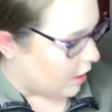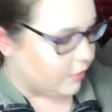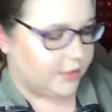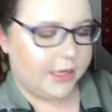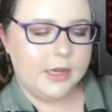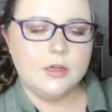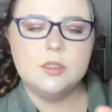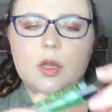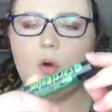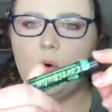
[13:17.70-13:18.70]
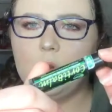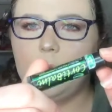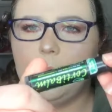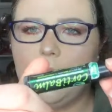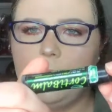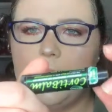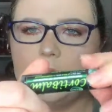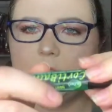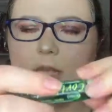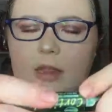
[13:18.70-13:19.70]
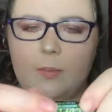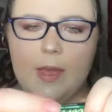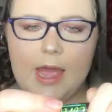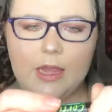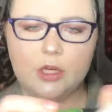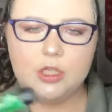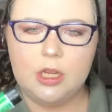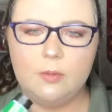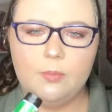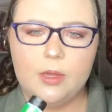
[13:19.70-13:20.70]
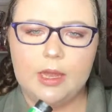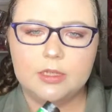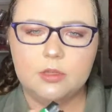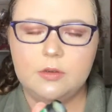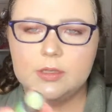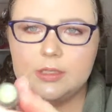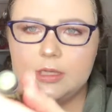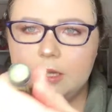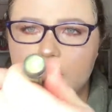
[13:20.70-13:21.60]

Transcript: Oh, see, here's the quarter balm. I just had the packaging, but as you can see,